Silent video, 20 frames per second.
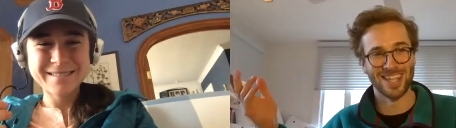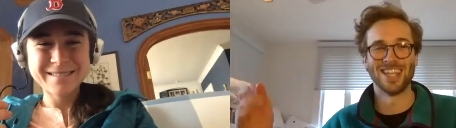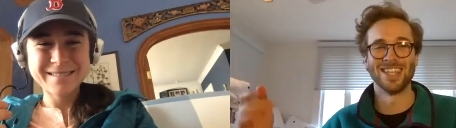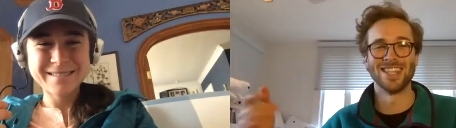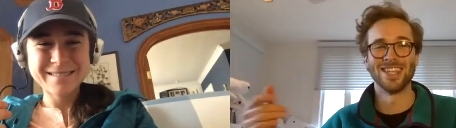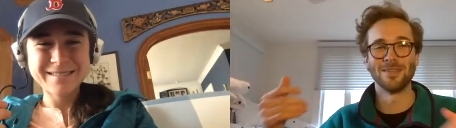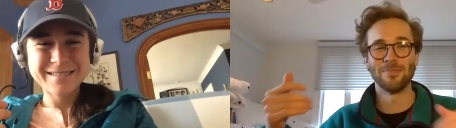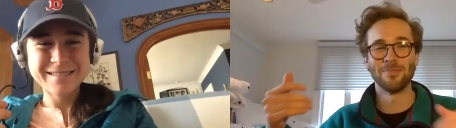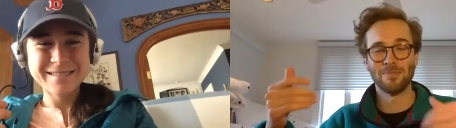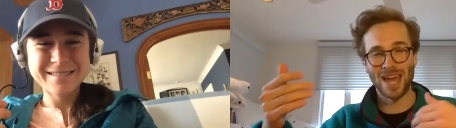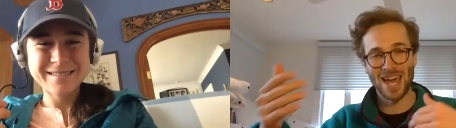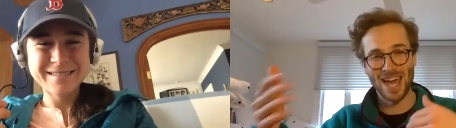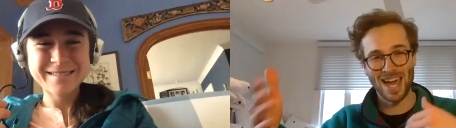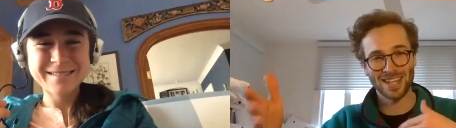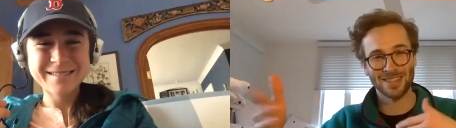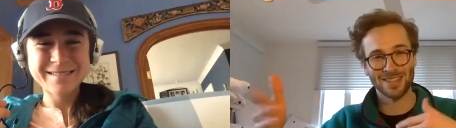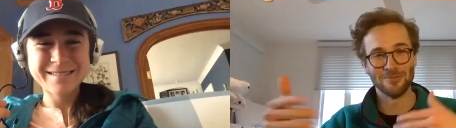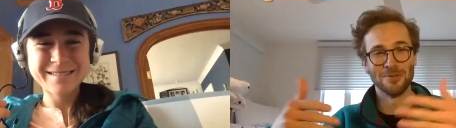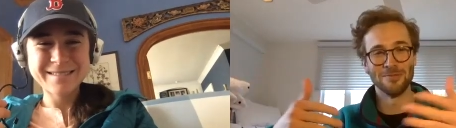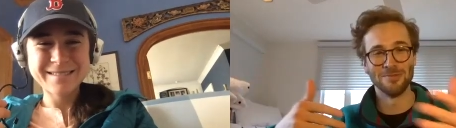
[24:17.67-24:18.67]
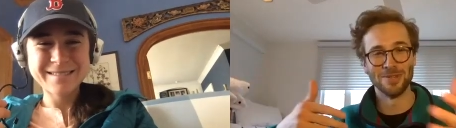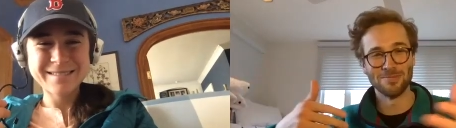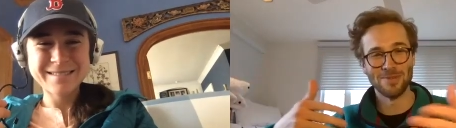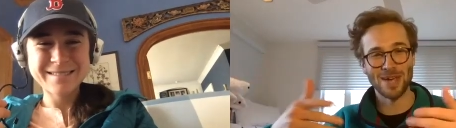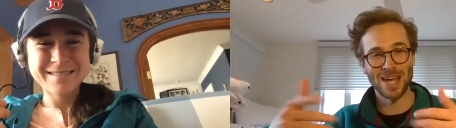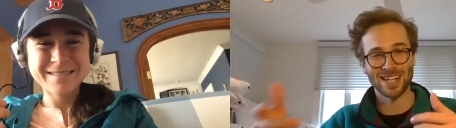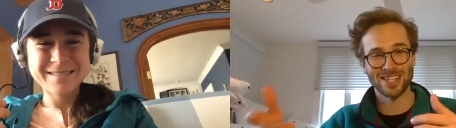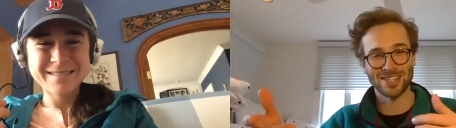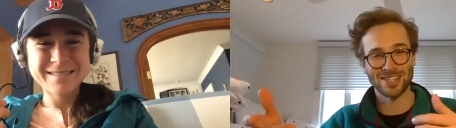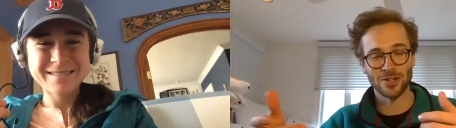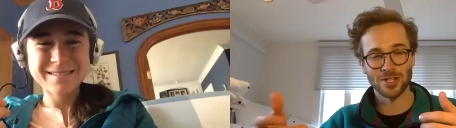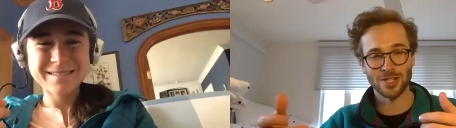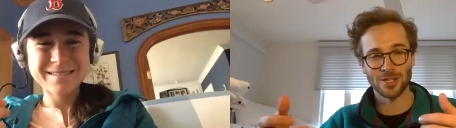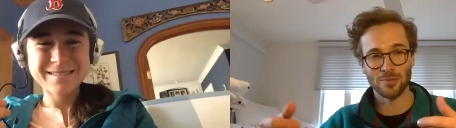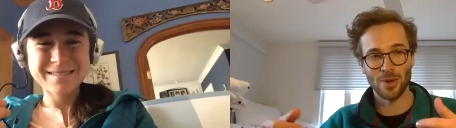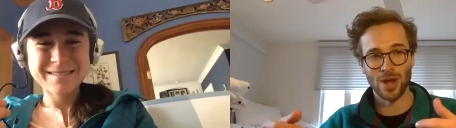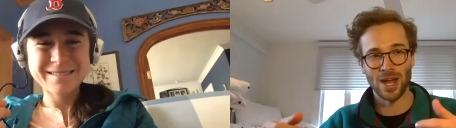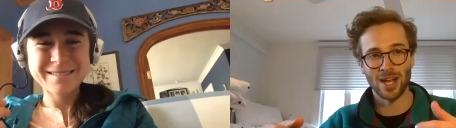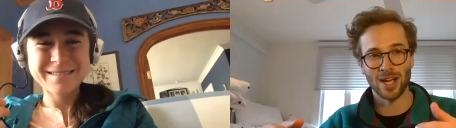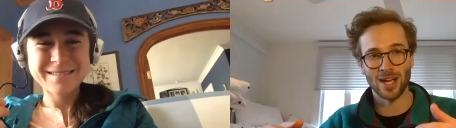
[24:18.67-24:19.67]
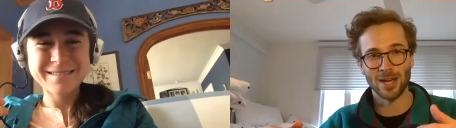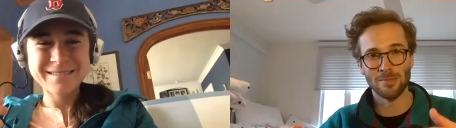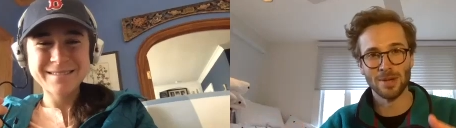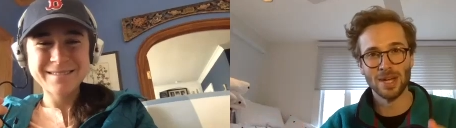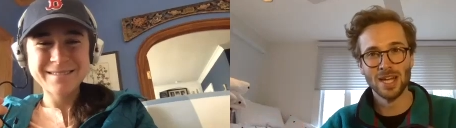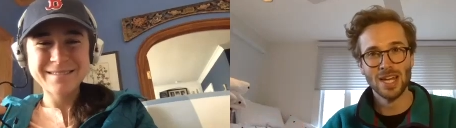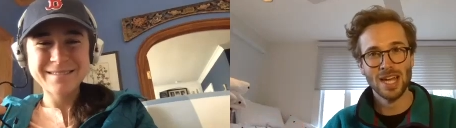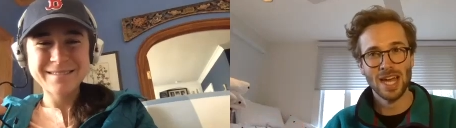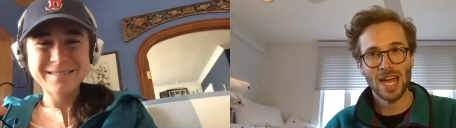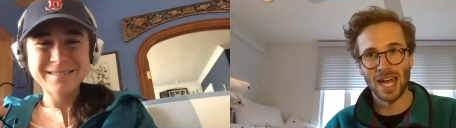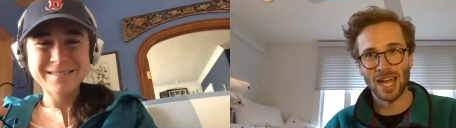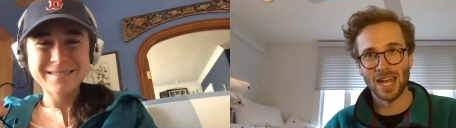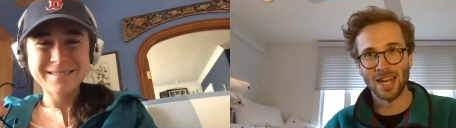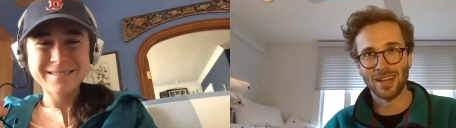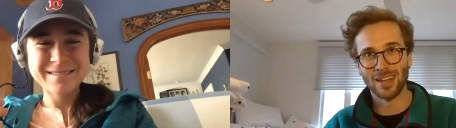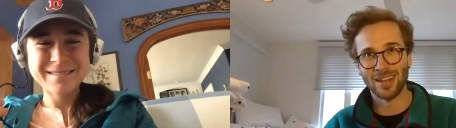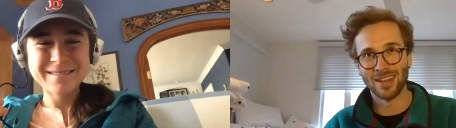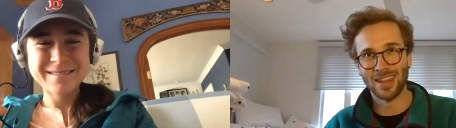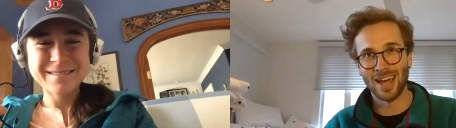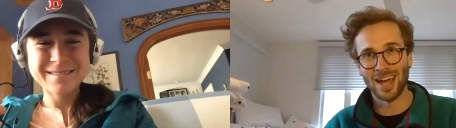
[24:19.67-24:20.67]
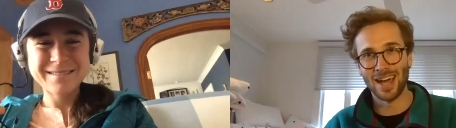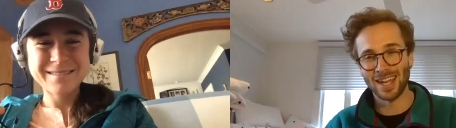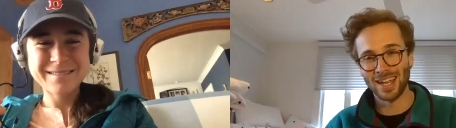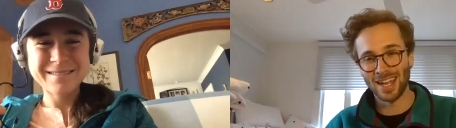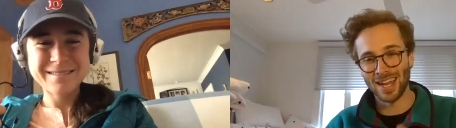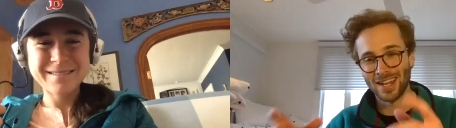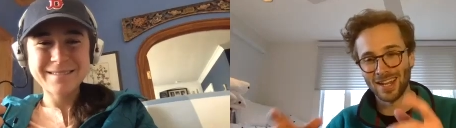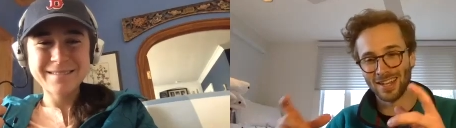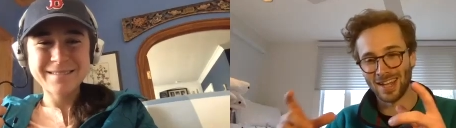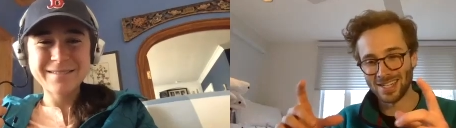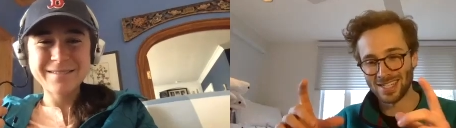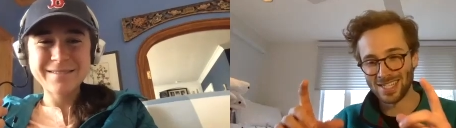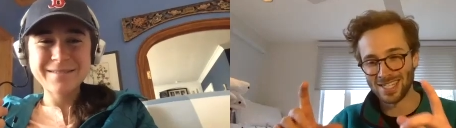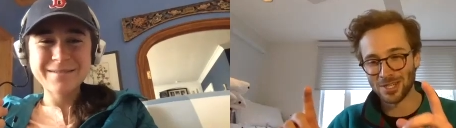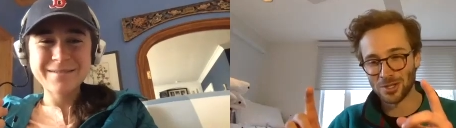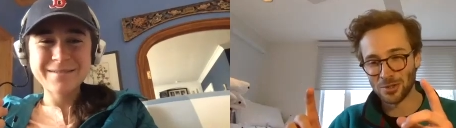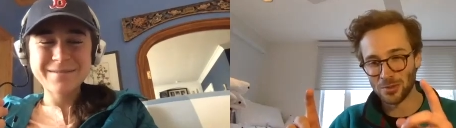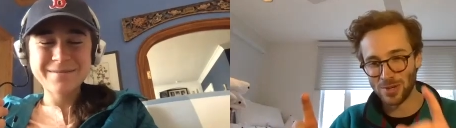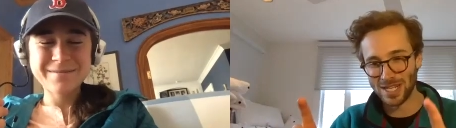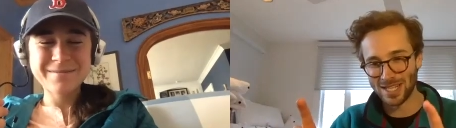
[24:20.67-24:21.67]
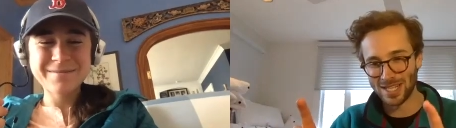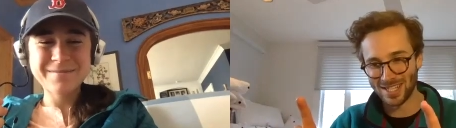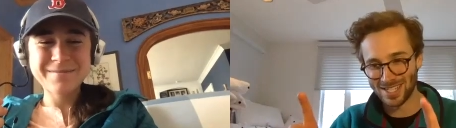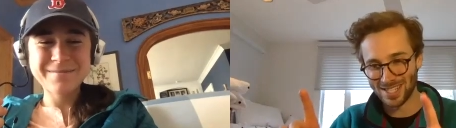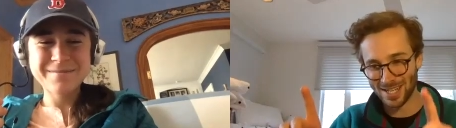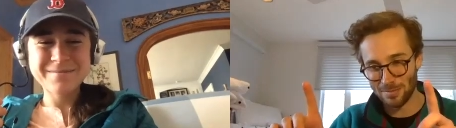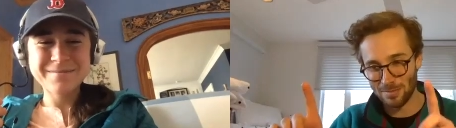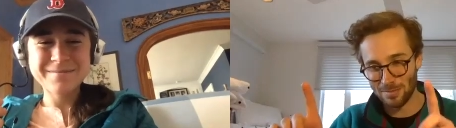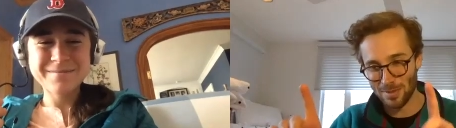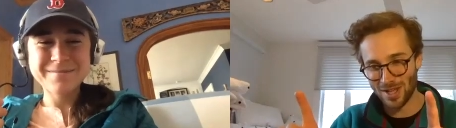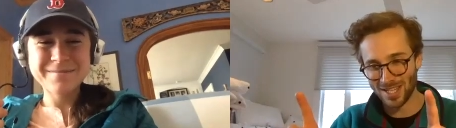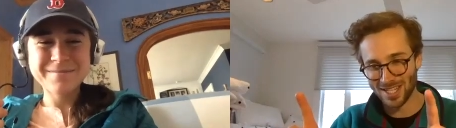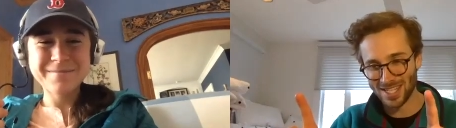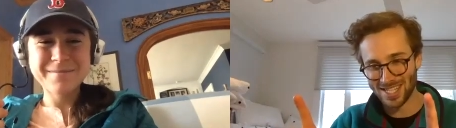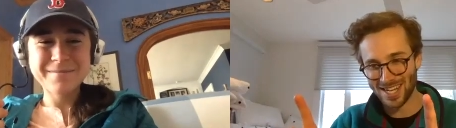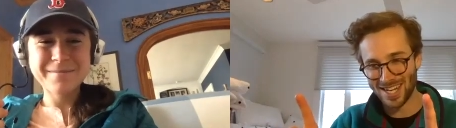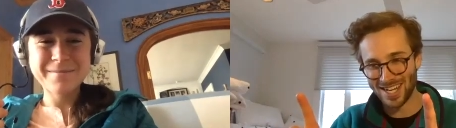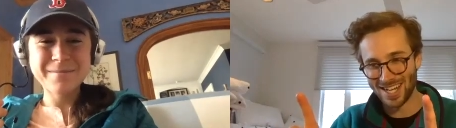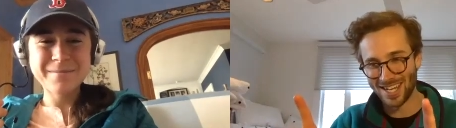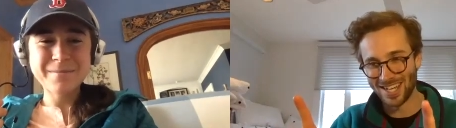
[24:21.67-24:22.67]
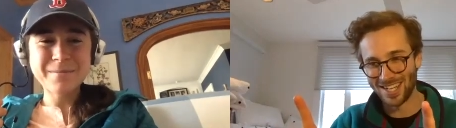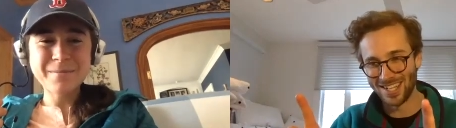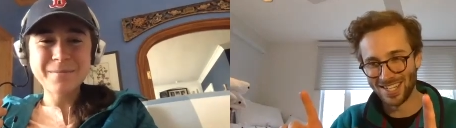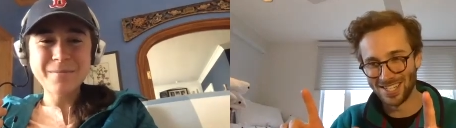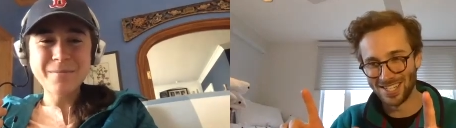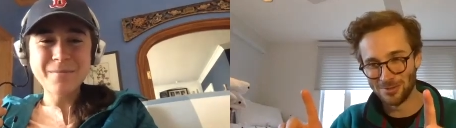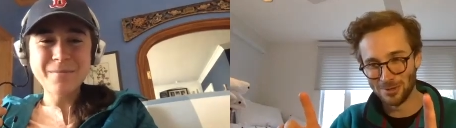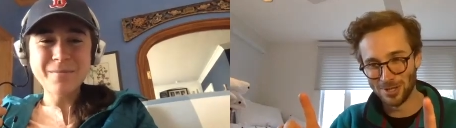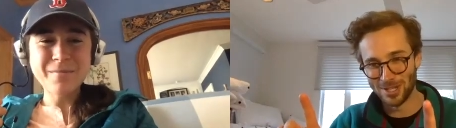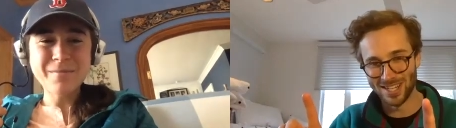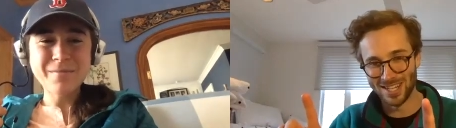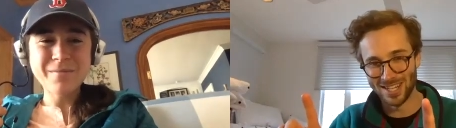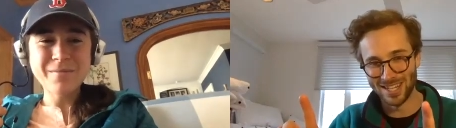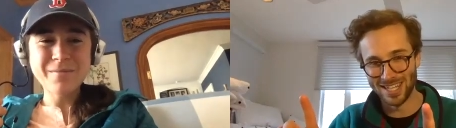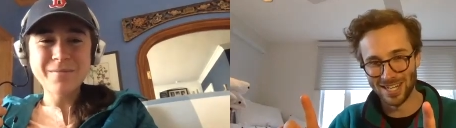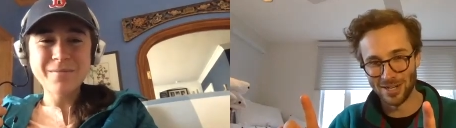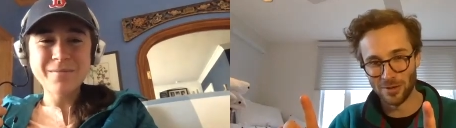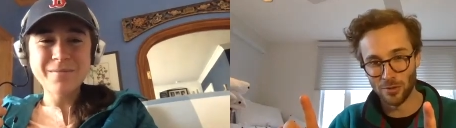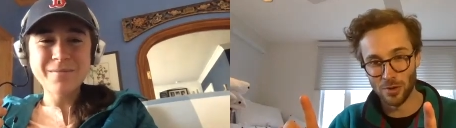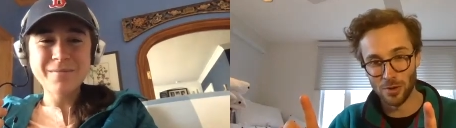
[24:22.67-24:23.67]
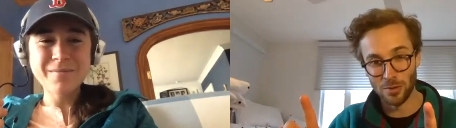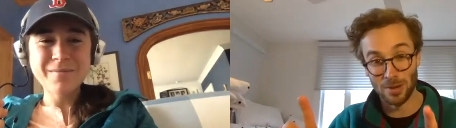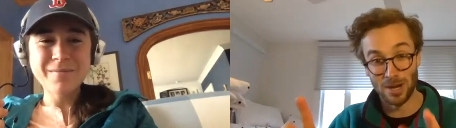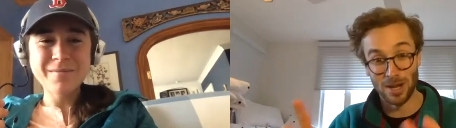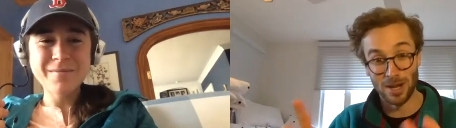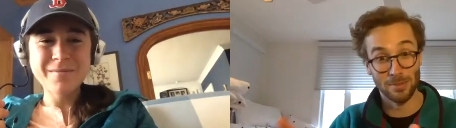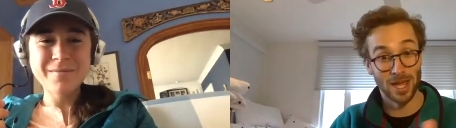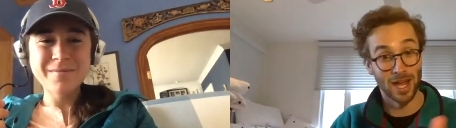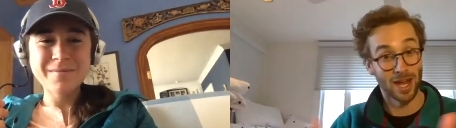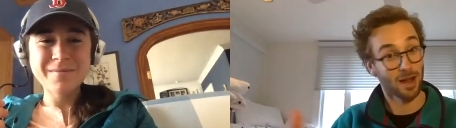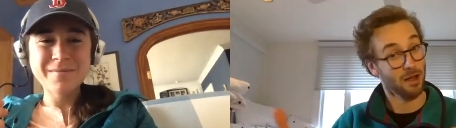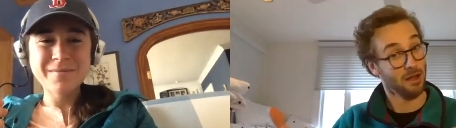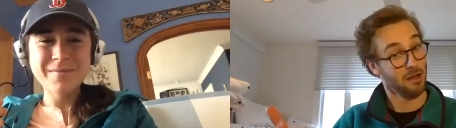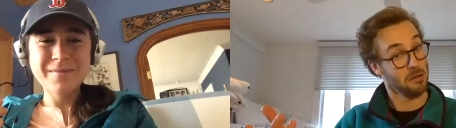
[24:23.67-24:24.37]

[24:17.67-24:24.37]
Speaker 1: And then the pack, the women's pack, starts to break up, and I get a I see a tweet that's like Molly Seidel is with the lead group, and I'm like,